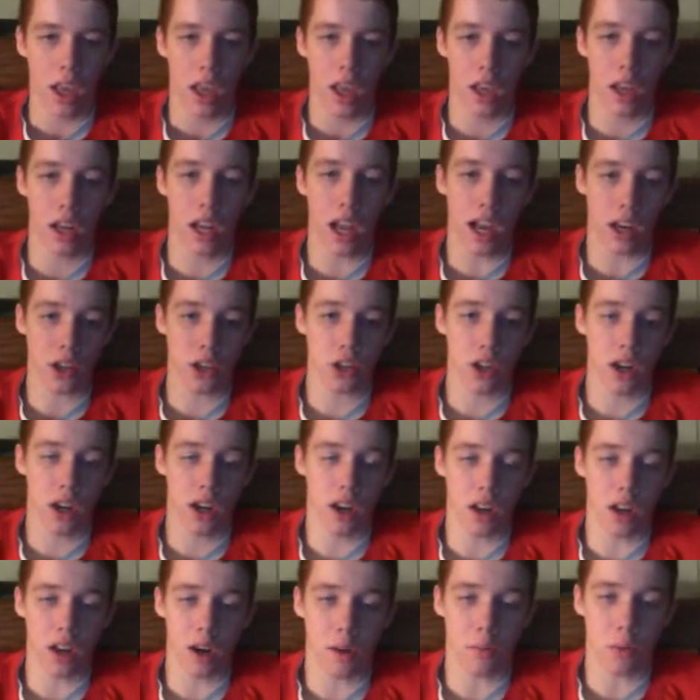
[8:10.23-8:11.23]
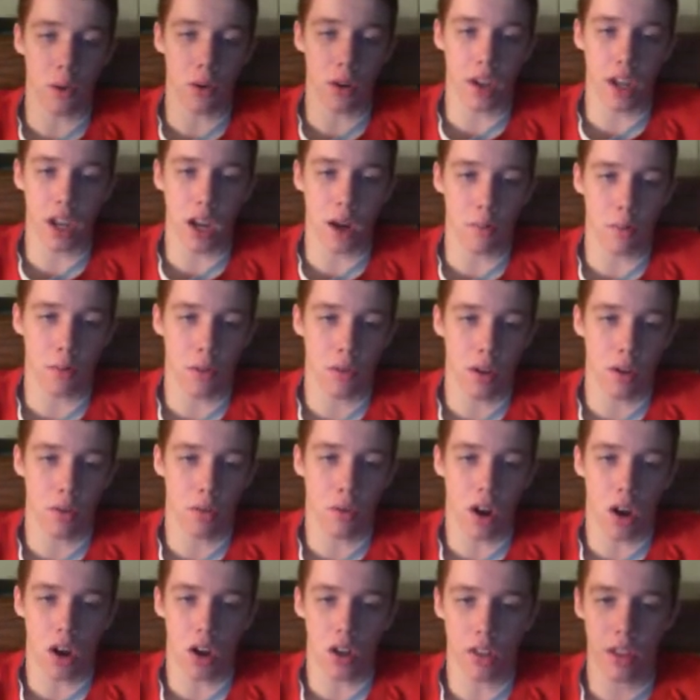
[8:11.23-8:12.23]
It actually ended up working out pretty
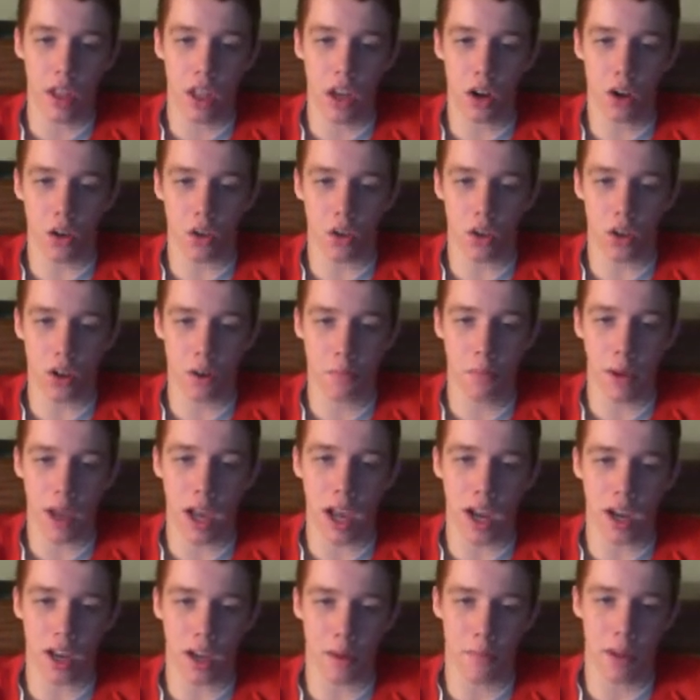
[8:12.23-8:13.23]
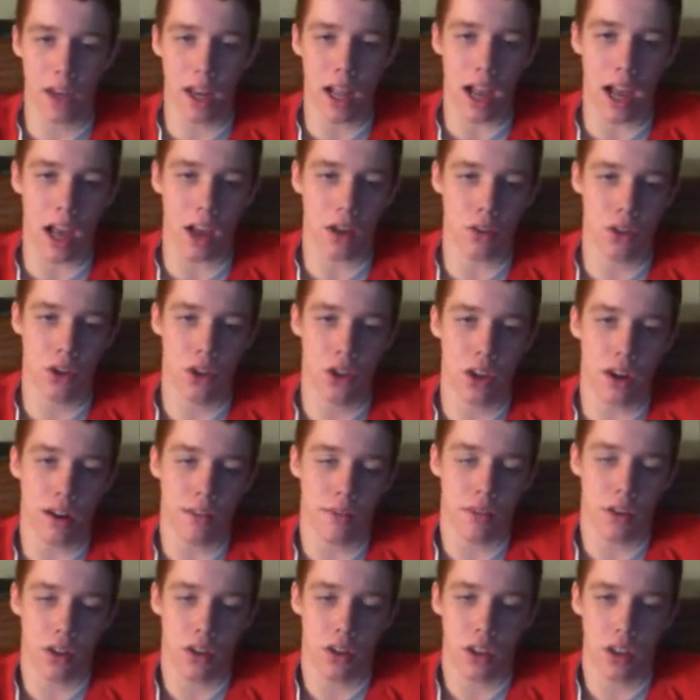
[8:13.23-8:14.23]
well, and they don't look back. I mean, Al
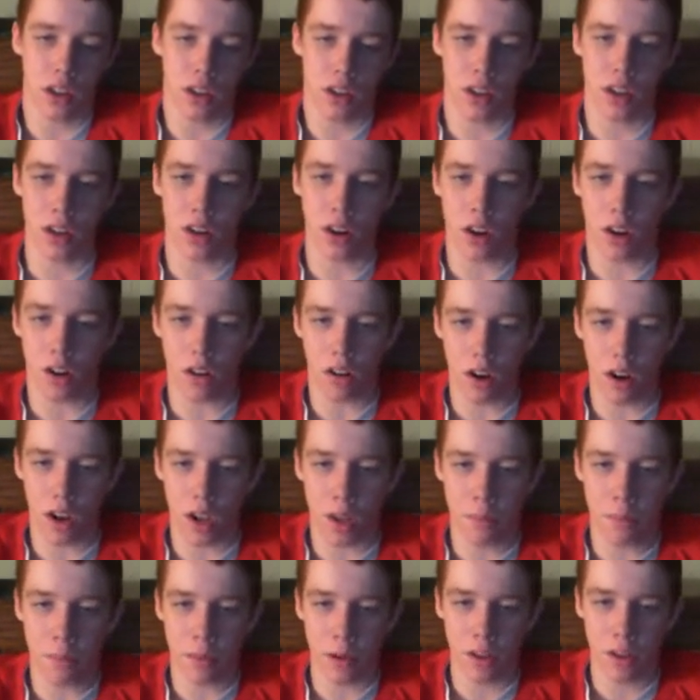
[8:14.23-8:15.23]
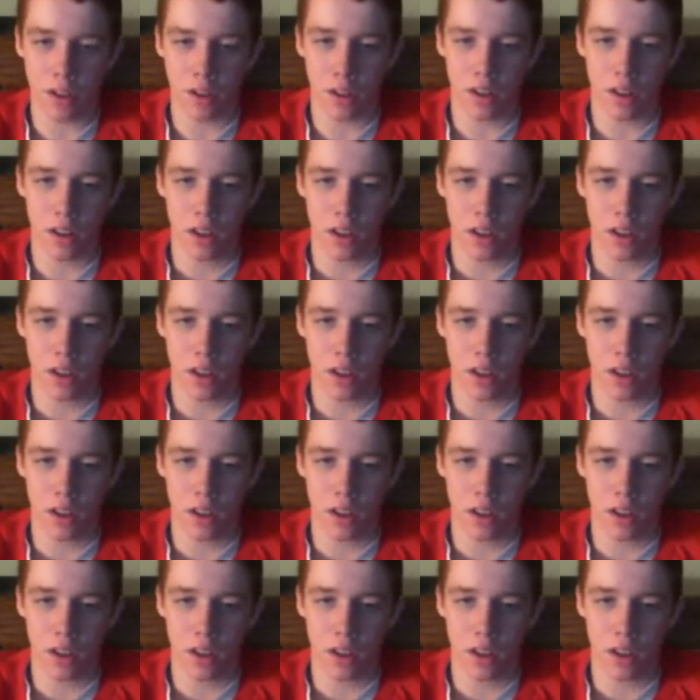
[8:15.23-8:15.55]
Jefferson did all right, but